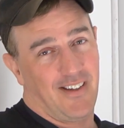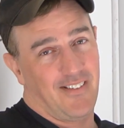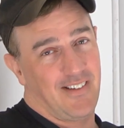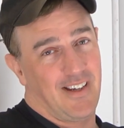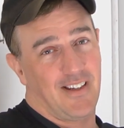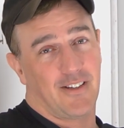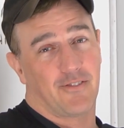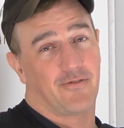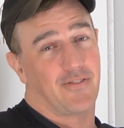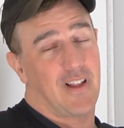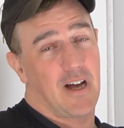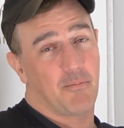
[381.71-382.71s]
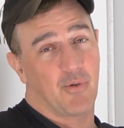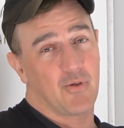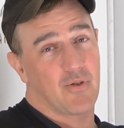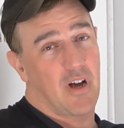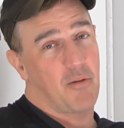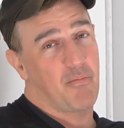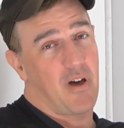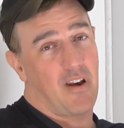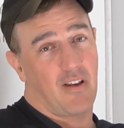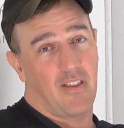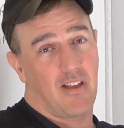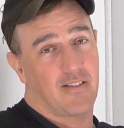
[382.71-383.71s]
You need to flop and drop
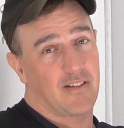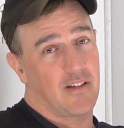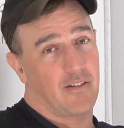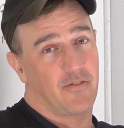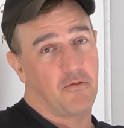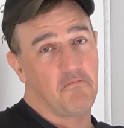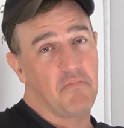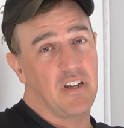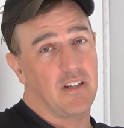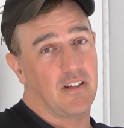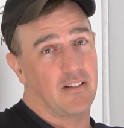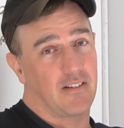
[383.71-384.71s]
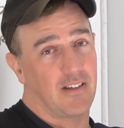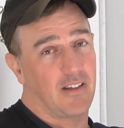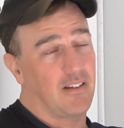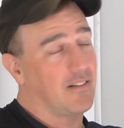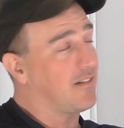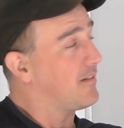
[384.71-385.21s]
out of that stuff immediately.